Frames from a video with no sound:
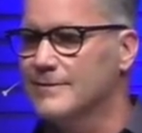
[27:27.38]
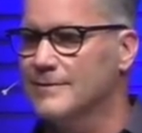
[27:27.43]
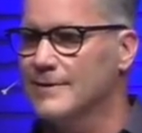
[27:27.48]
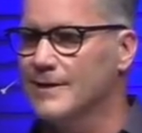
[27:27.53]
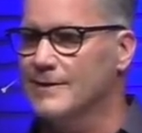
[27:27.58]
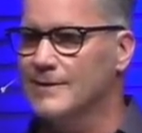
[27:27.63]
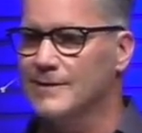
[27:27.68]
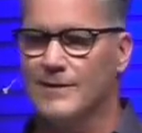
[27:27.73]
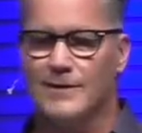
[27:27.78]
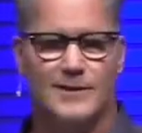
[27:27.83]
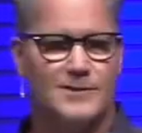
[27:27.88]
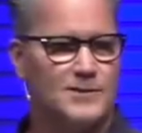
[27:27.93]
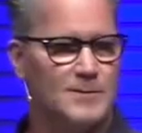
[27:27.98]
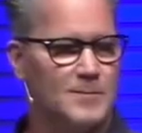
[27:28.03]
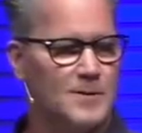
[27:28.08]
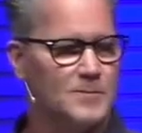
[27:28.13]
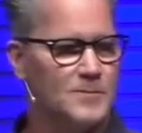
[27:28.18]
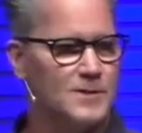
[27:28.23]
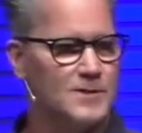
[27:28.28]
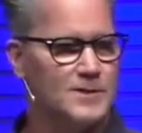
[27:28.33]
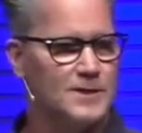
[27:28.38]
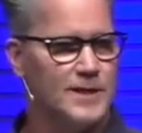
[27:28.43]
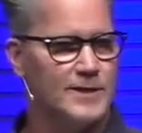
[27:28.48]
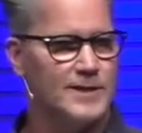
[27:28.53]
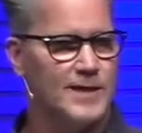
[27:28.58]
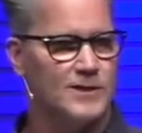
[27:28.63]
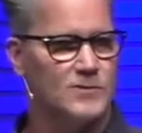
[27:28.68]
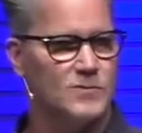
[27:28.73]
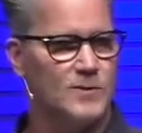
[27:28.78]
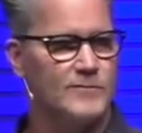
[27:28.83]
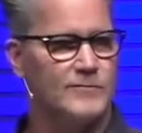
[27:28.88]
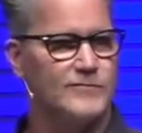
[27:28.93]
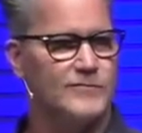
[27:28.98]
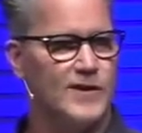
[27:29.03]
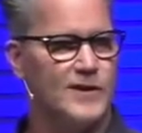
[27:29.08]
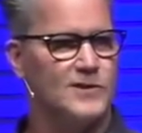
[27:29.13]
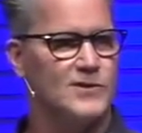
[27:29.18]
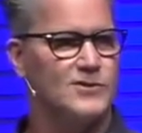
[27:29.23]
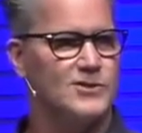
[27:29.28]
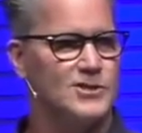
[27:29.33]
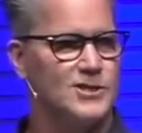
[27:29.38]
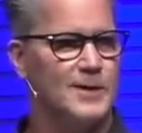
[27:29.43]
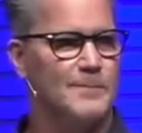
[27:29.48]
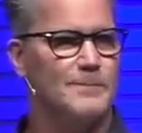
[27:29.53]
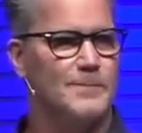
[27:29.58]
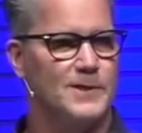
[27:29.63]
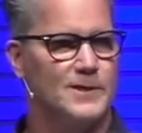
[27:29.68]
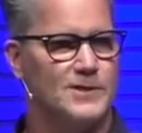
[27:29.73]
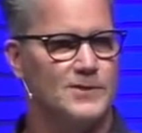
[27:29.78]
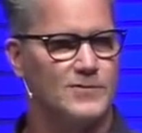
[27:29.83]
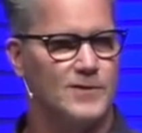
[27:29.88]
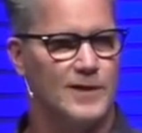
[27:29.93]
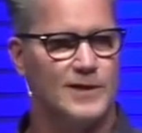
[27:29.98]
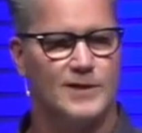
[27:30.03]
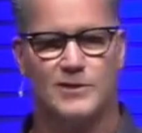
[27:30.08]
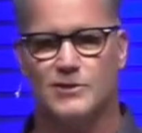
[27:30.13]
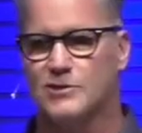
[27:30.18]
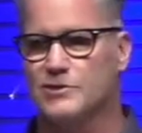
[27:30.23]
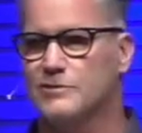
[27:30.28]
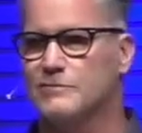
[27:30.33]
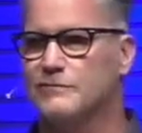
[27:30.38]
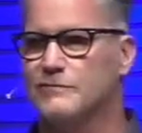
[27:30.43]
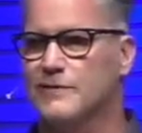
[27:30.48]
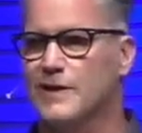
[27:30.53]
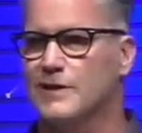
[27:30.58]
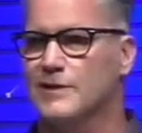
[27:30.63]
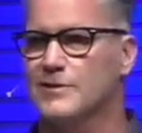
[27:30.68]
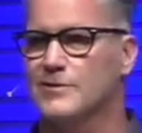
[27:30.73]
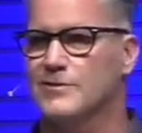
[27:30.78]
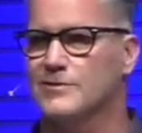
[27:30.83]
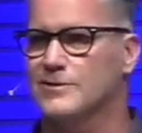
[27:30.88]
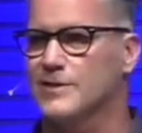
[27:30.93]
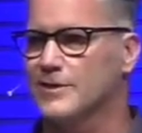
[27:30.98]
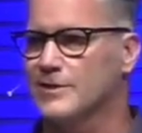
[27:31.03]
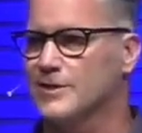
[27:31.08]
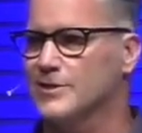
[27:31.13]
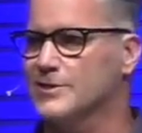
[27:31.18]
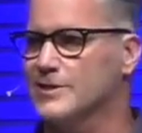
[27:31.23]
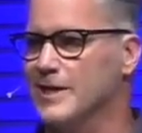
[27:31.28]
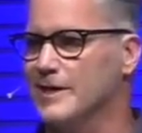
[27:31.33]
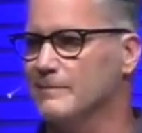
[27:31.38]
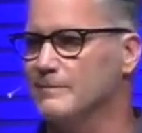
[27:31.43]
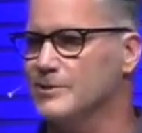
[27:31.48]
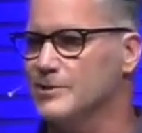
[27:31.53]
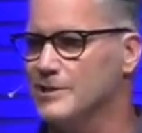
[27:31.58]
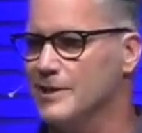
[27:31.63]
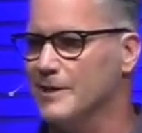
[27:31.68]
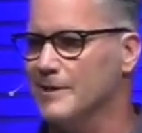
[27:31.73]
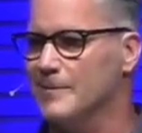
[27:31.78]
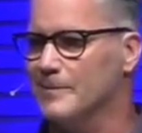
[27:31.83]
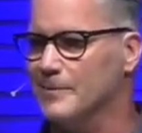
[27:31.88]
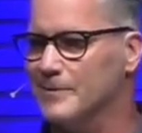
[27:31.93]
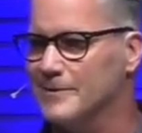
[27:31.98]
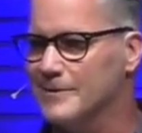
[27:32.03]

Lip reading: You know, someone once said that's what fellowship is, right? Two fellows in the same ship.